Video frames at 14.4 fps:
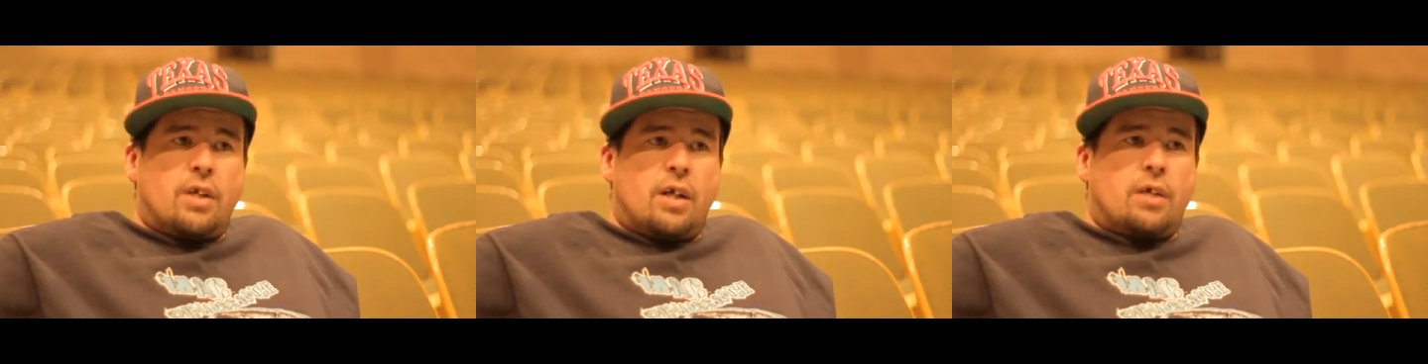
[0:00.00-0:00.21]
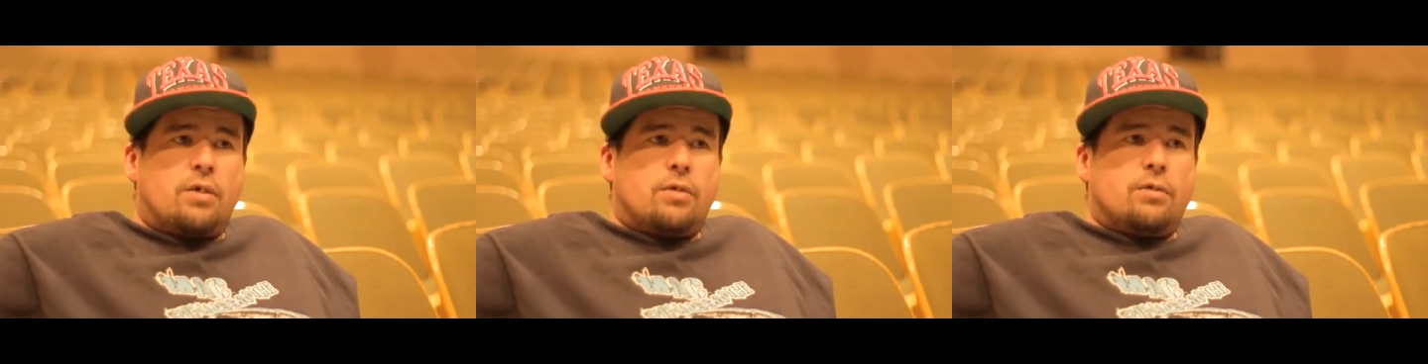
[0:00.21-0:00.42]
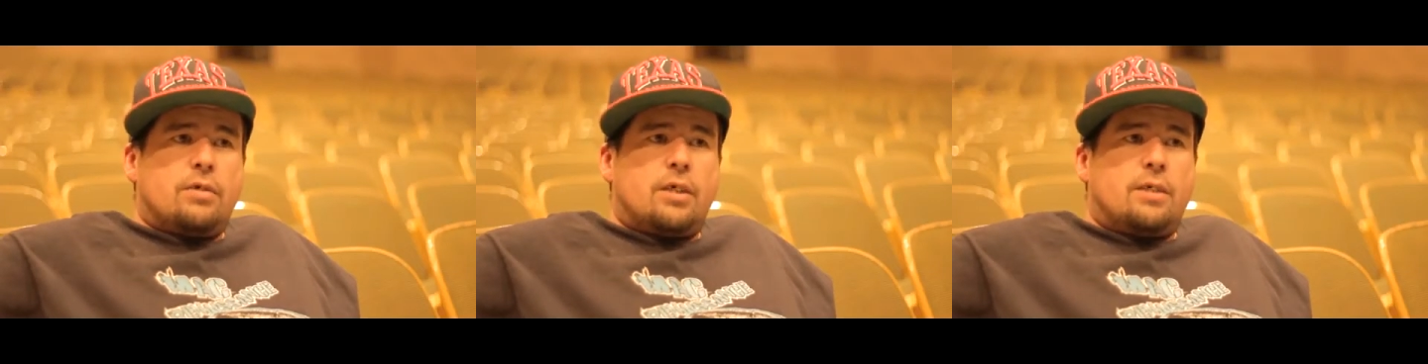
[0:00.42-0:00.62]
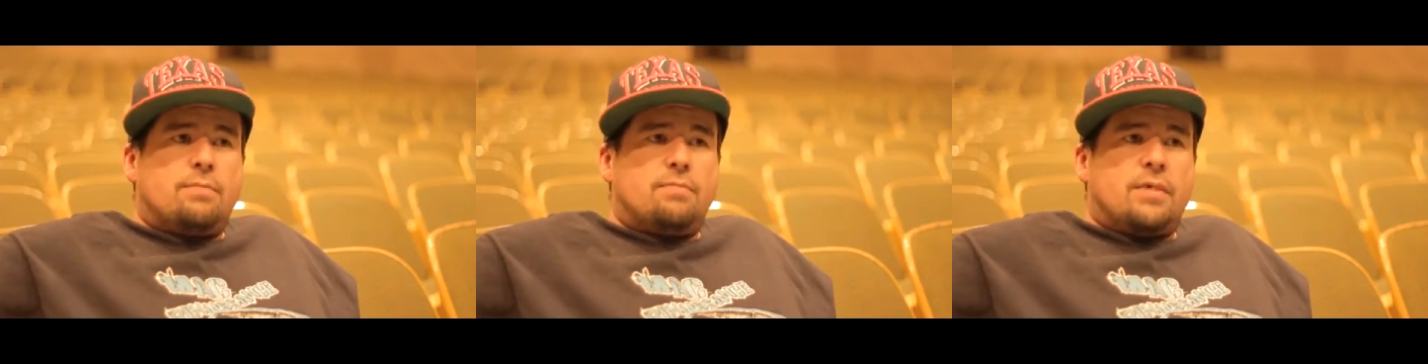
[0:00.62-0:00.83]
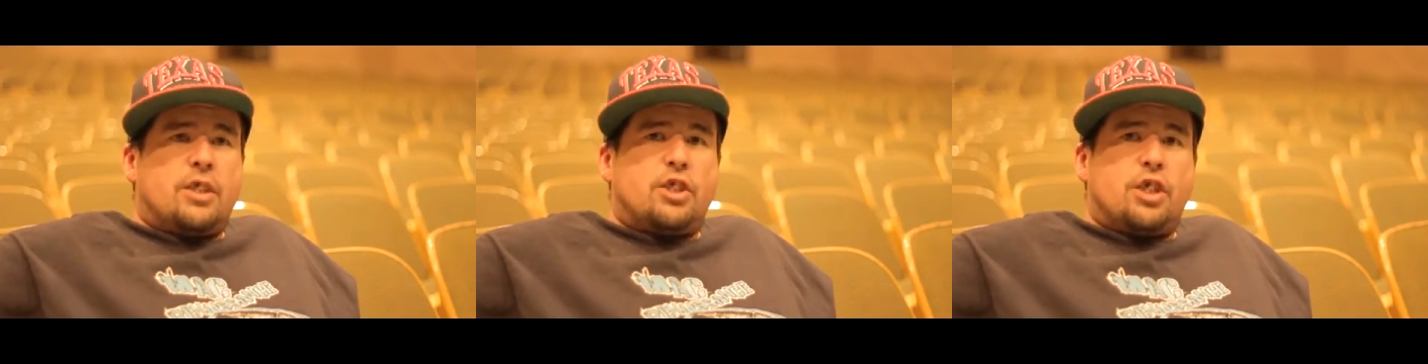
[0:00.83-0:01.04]
I grew up
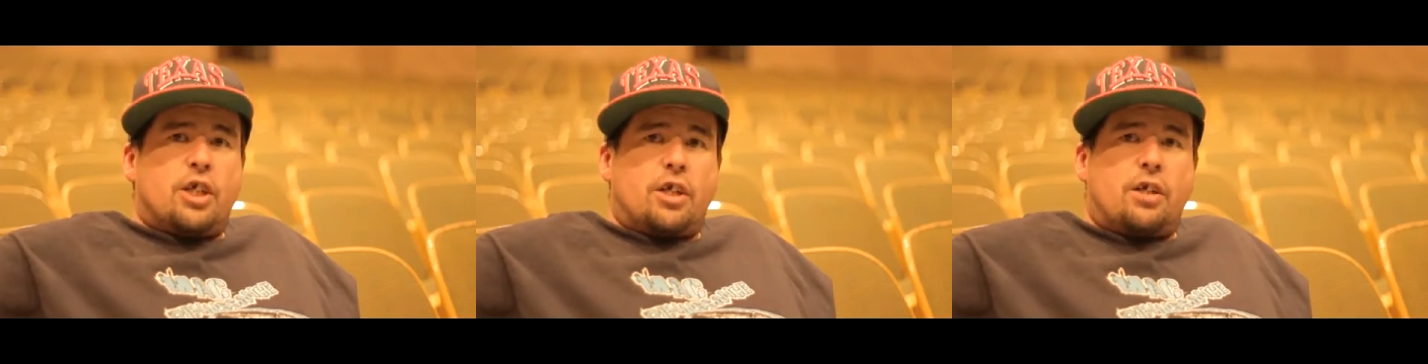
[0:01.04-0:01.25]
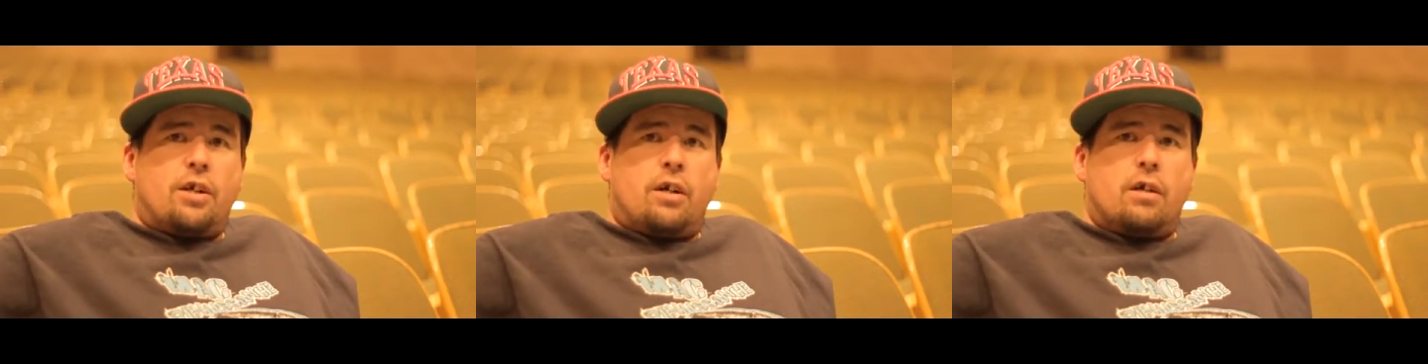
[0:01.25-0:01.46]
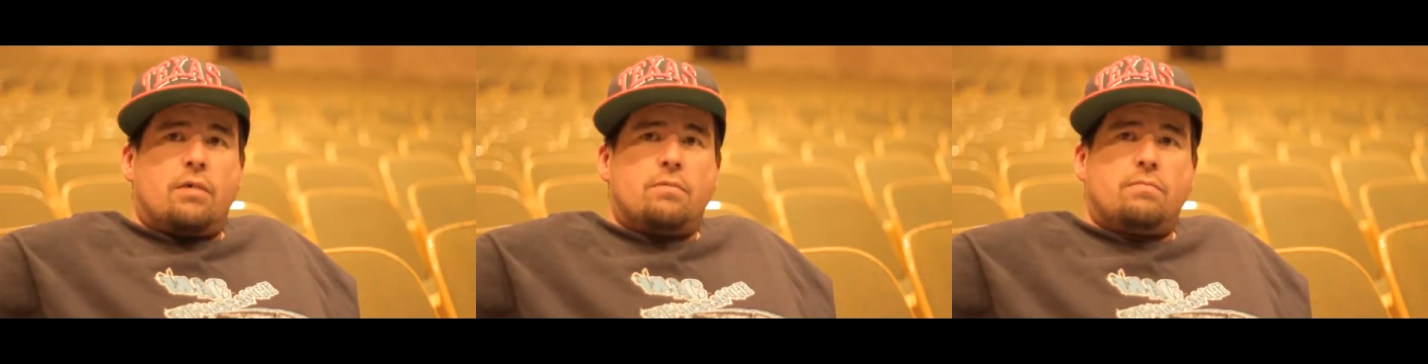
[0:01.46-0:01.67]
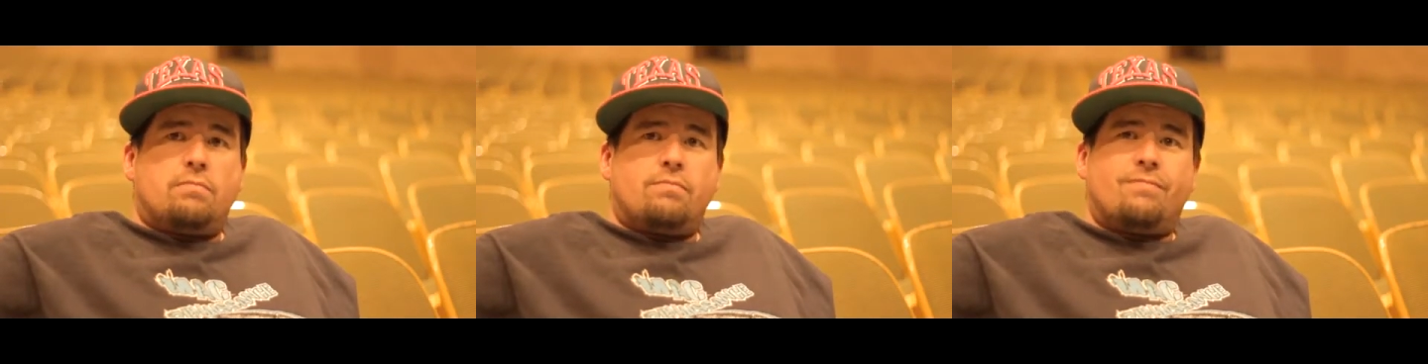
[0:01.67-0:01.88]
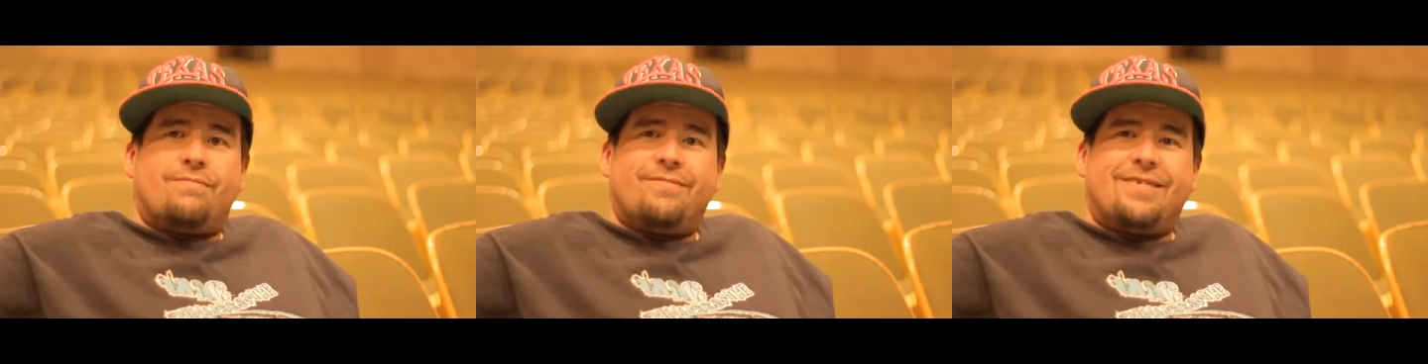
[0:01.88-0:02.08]
in a junkyard.
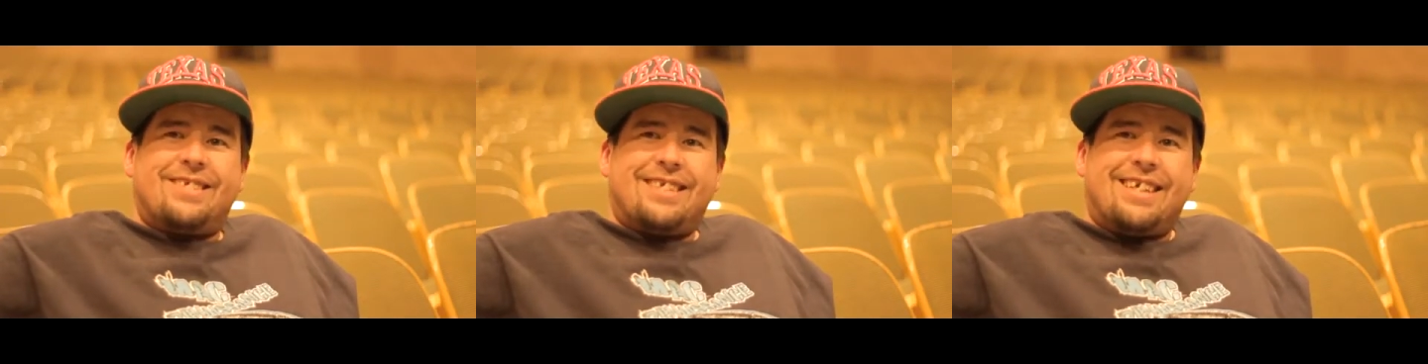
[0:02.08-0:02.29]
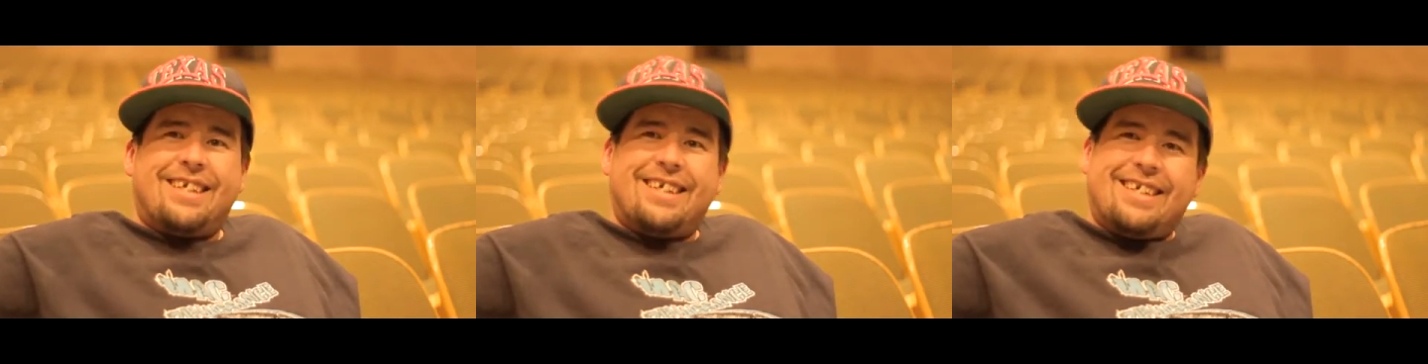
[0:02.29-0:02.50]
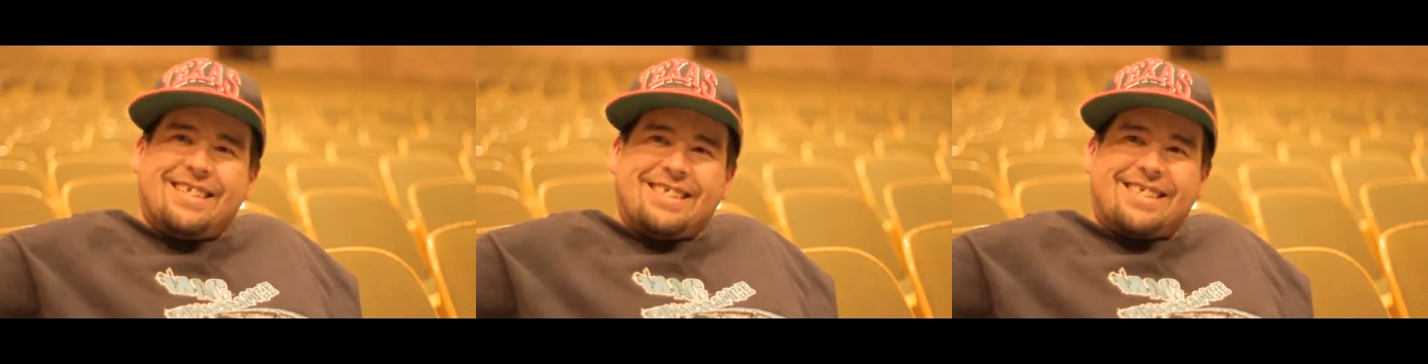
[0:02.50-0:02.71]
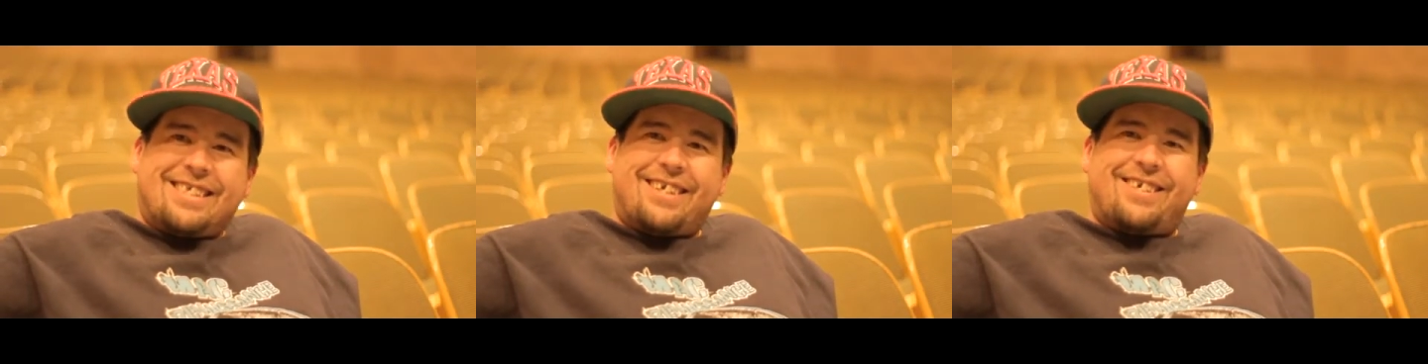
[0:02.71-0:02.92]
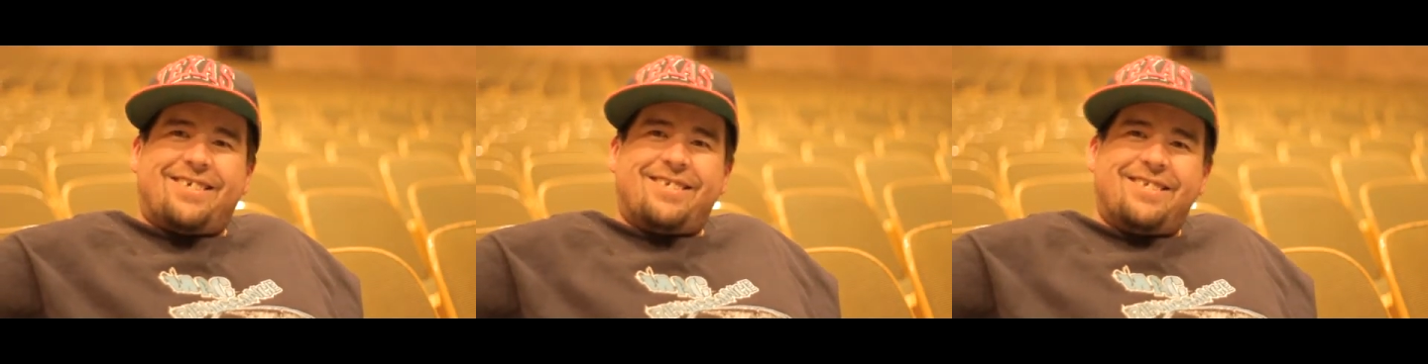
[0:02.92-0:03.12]

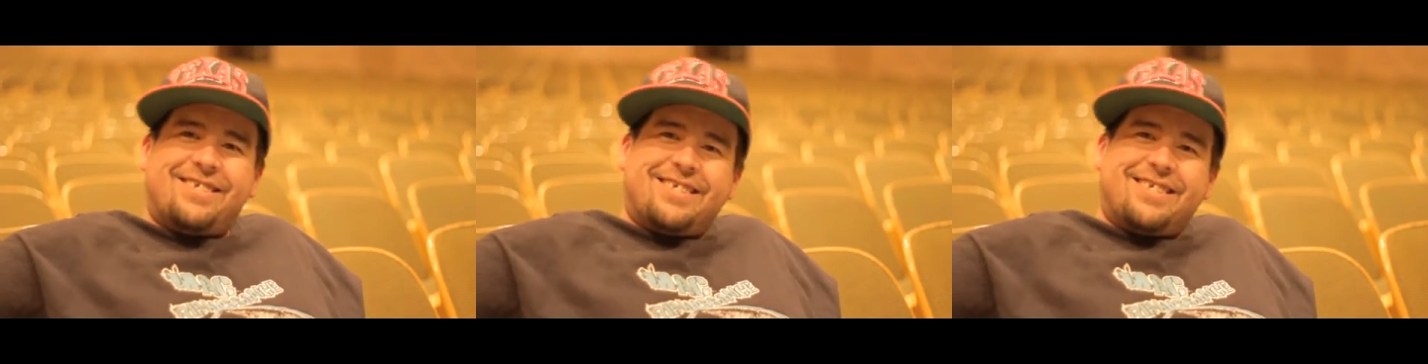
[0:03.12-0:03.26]
So,